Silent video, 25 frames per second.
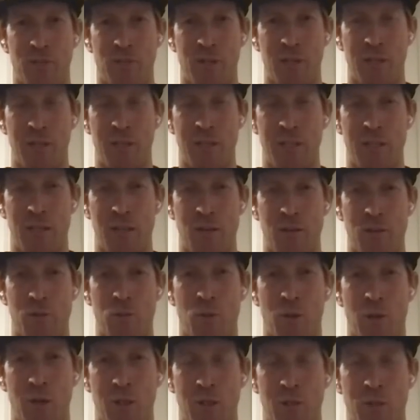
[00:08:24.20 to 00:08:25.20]
rider. He's going
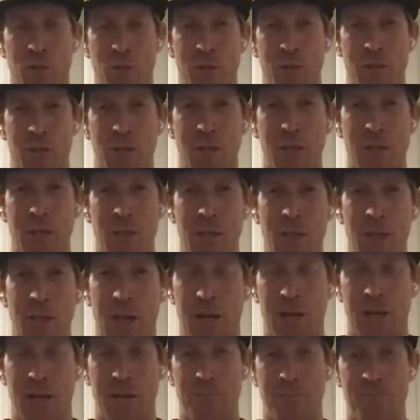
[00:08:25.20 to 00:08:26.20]
quite good.
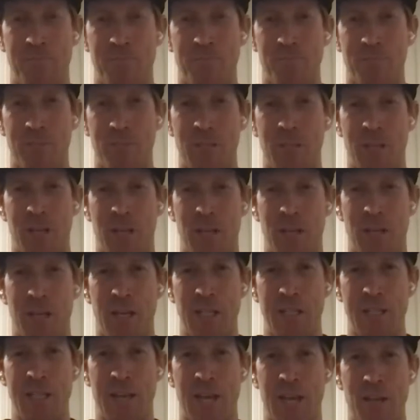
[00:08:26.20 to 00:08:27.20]
You know, and
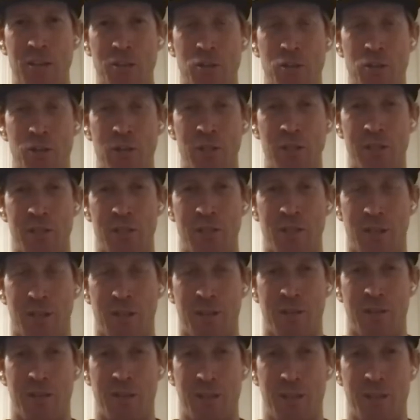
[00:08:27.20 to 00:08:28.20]
his attitude
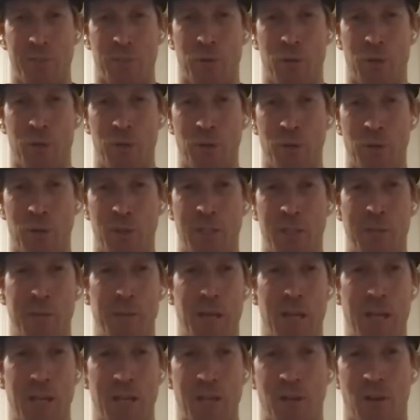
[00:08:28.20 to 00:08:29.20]
is pretty good. Some of
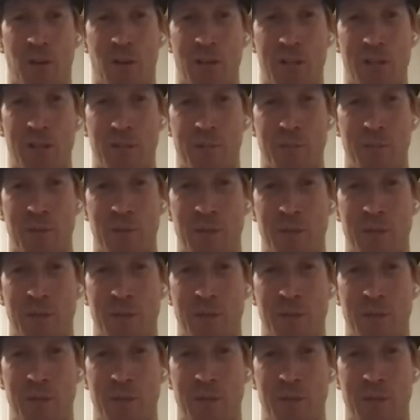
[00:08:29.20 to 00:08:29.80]
the other guys are,